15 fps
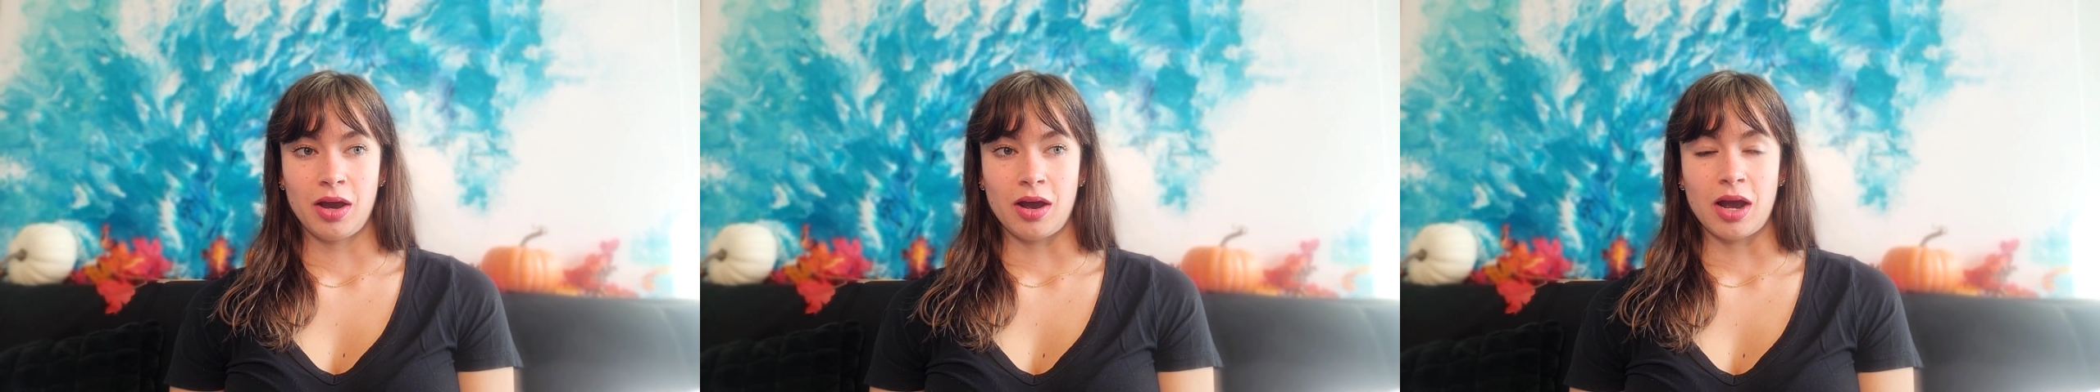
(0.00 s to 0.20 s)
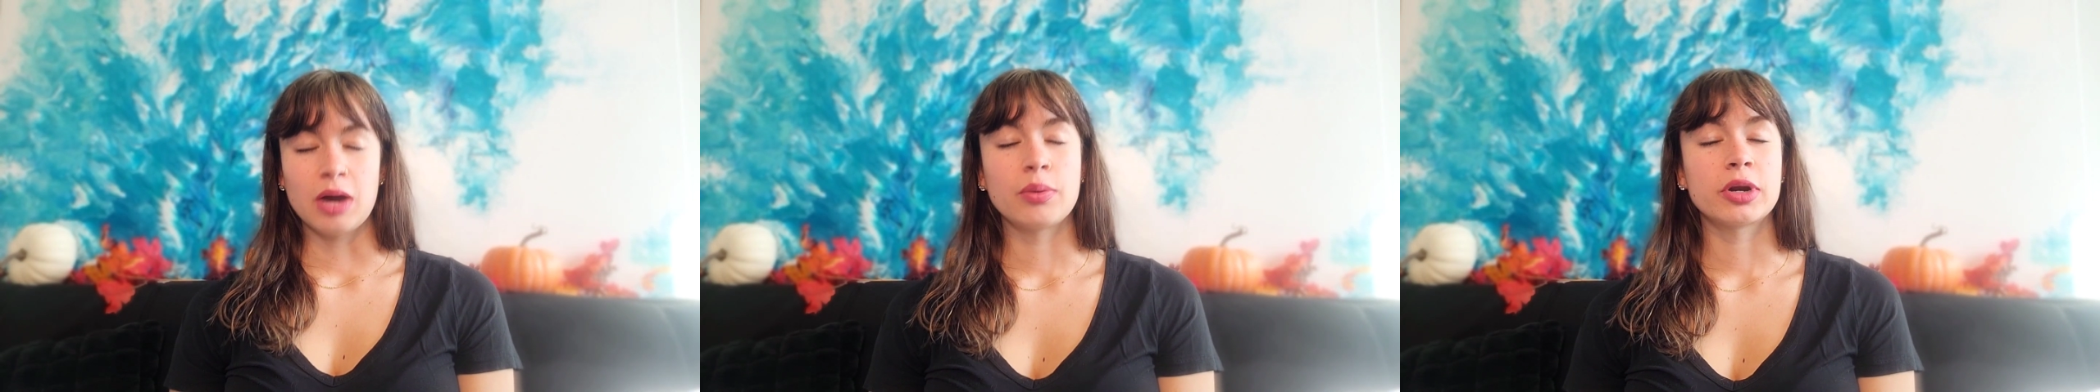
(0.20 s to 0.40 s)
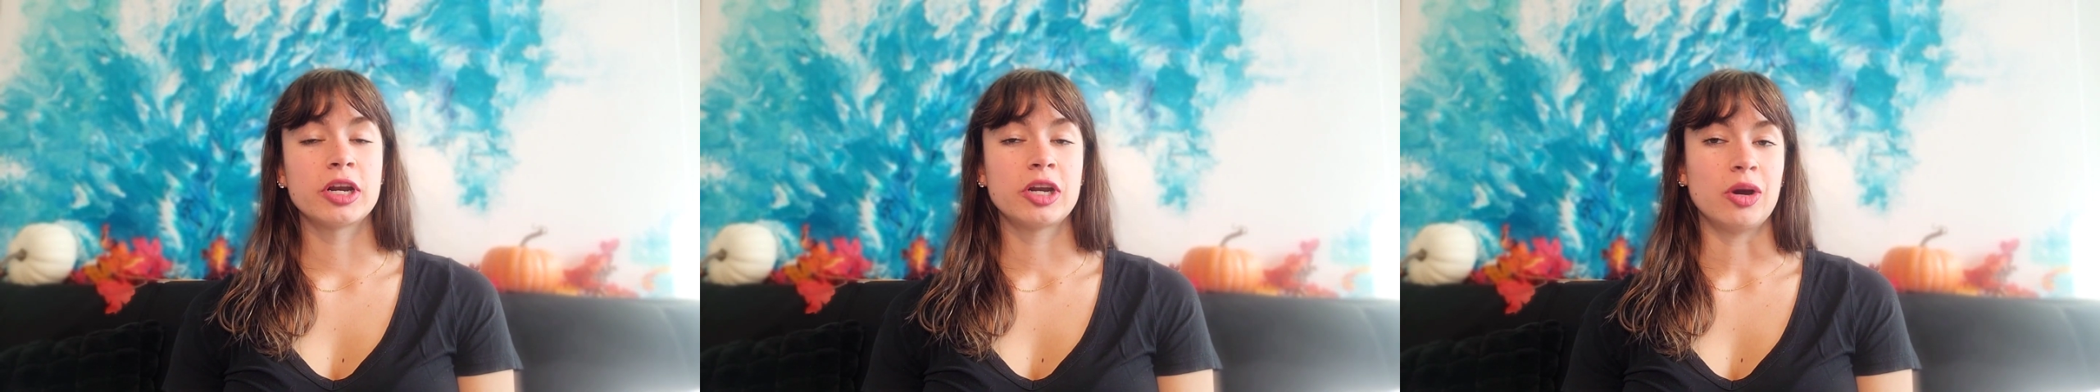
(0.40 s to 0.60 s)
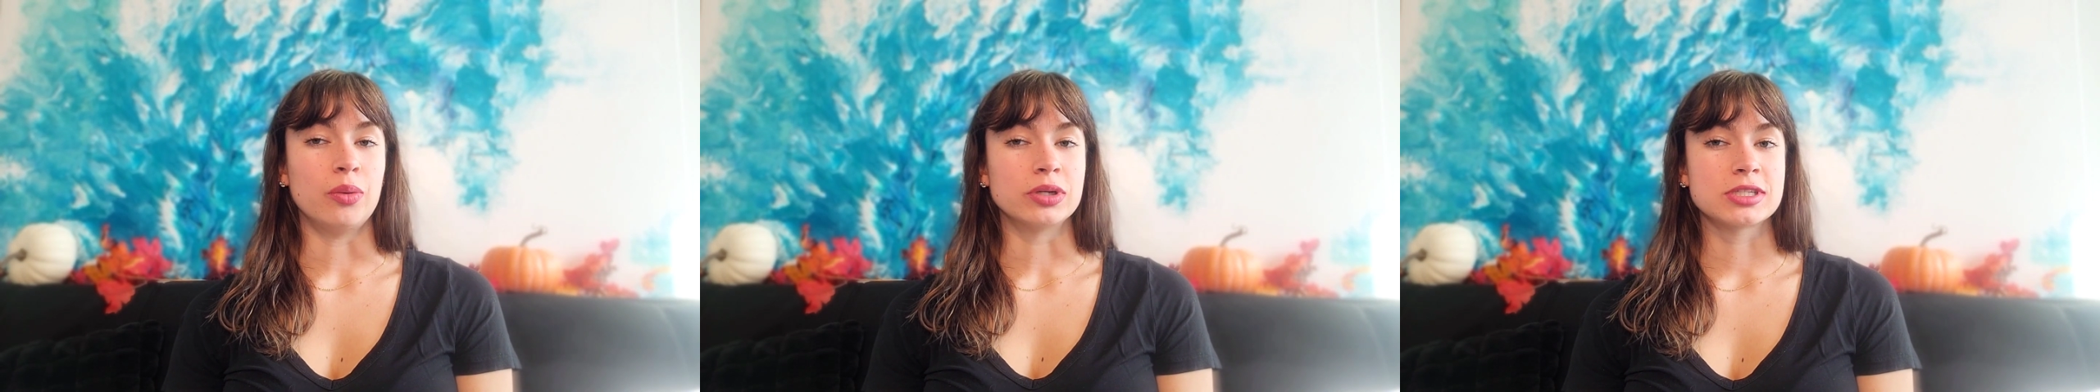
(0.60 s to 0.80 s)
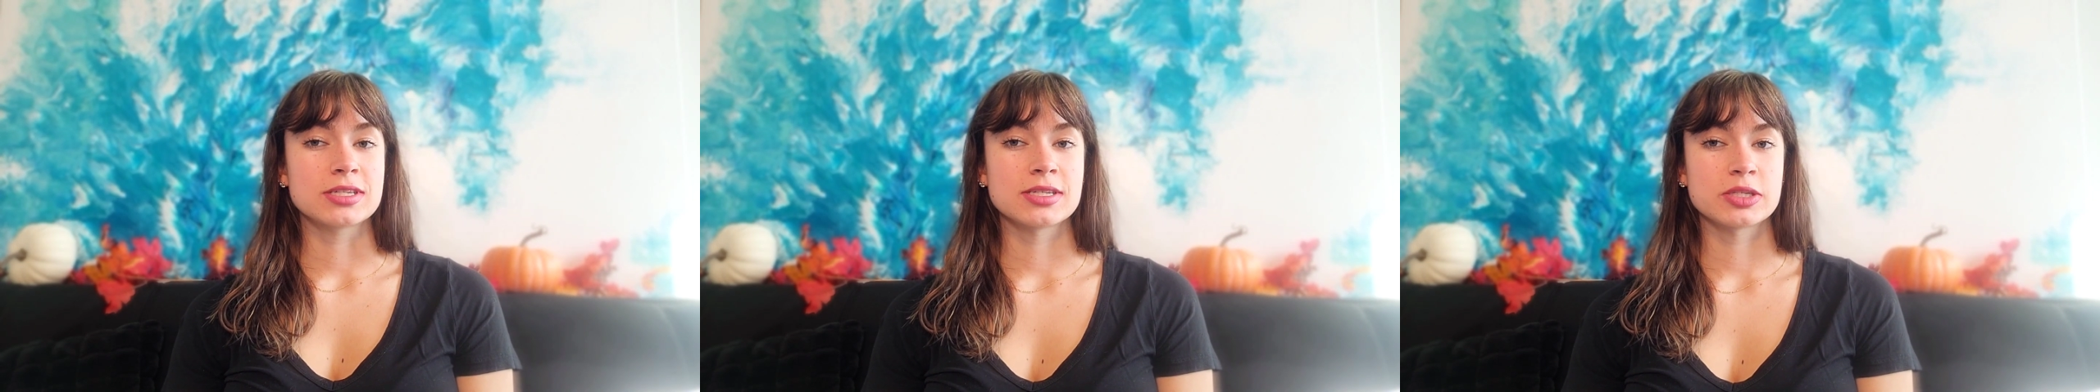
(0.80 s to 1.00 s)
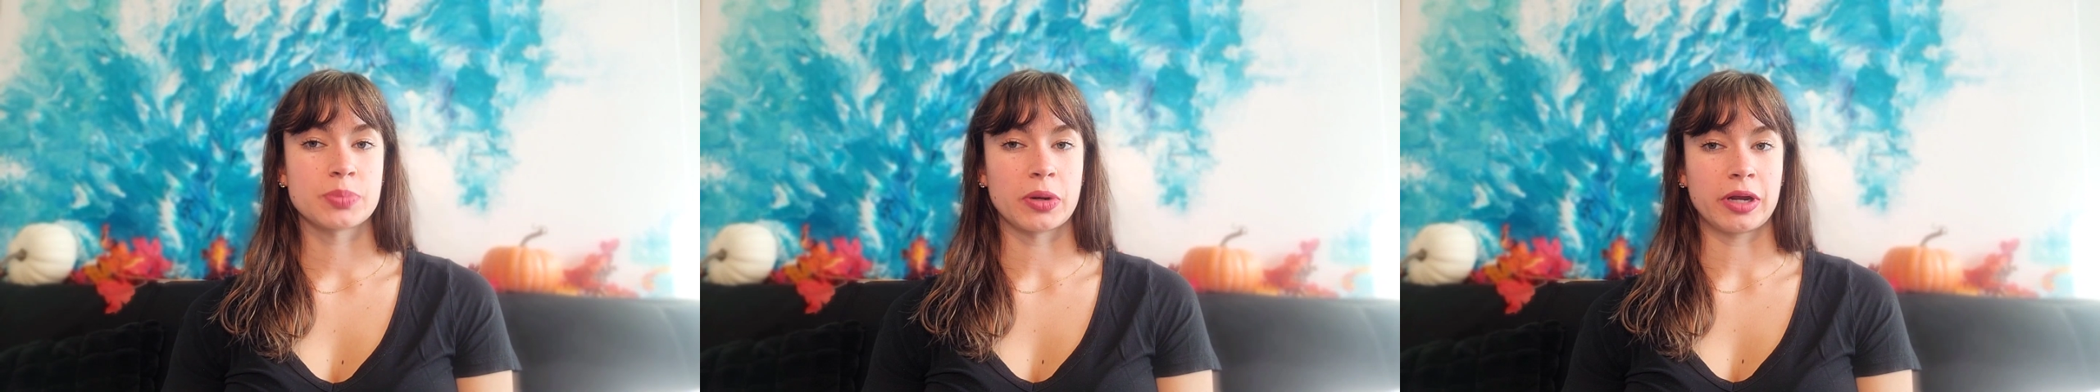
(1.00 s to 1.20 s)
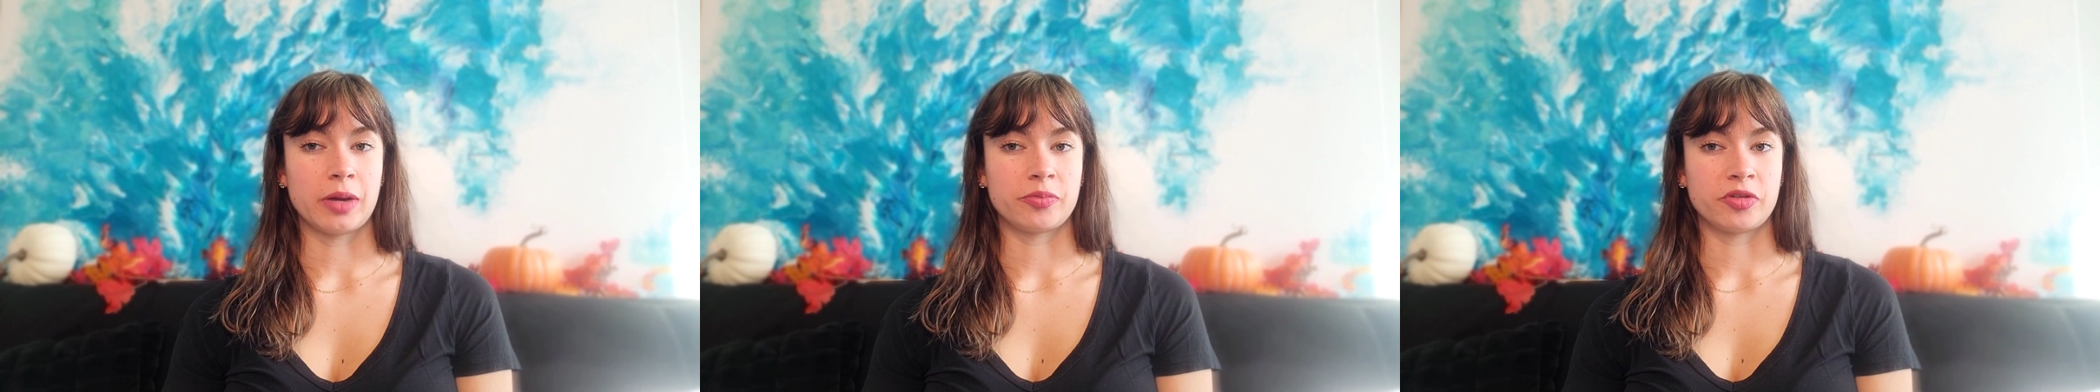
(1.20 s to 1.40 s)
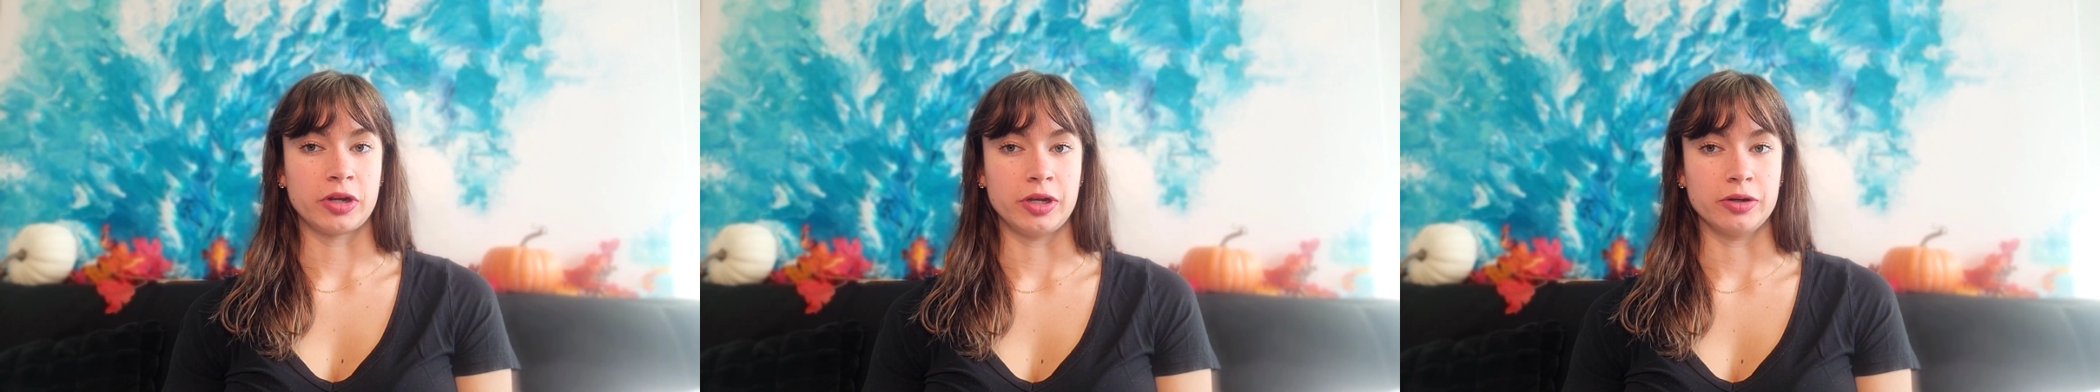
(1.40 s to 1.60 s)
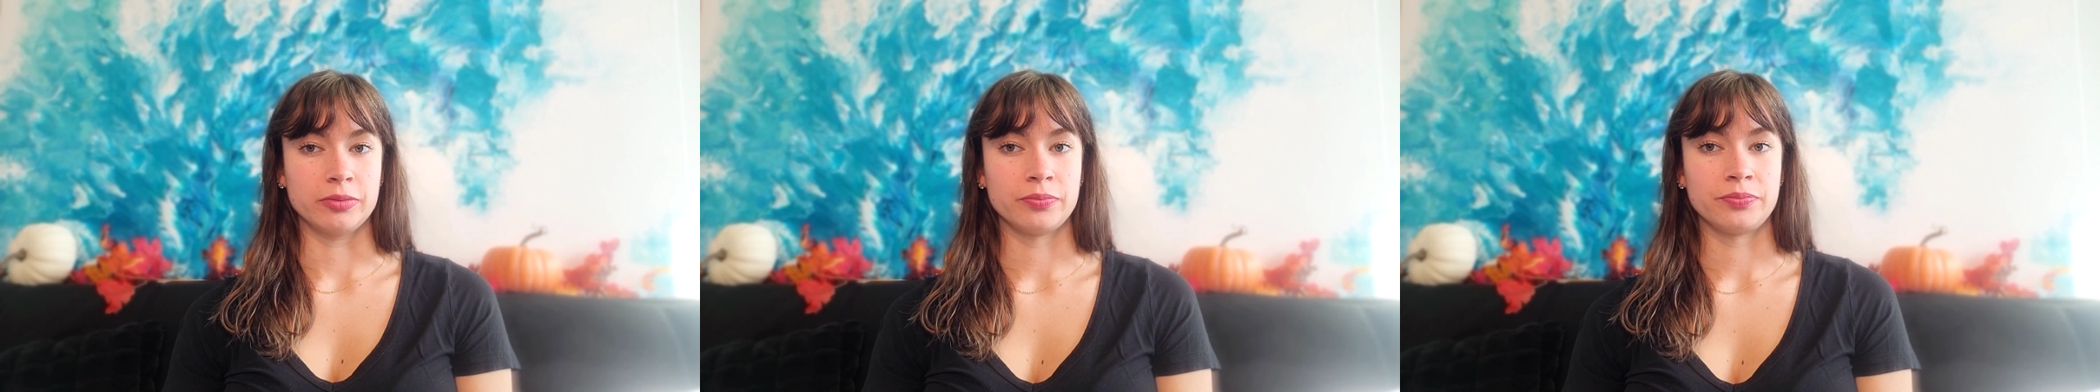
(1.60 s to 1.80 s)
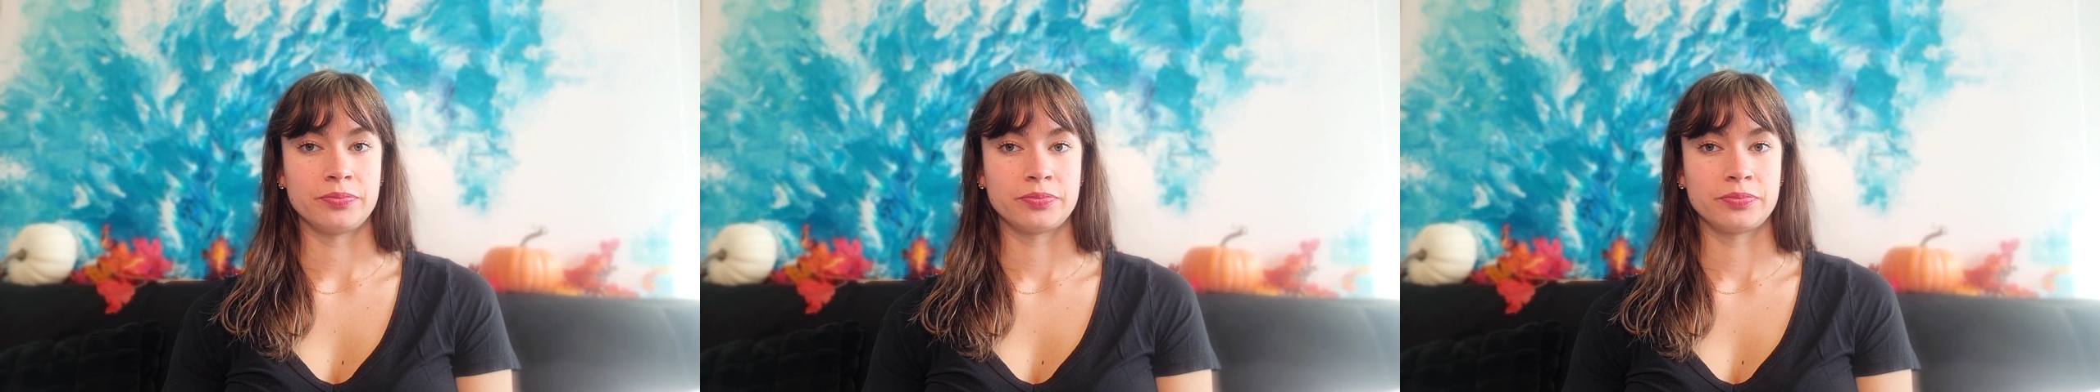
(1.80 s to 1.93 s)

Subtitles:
I want to know, what does this bring up for you?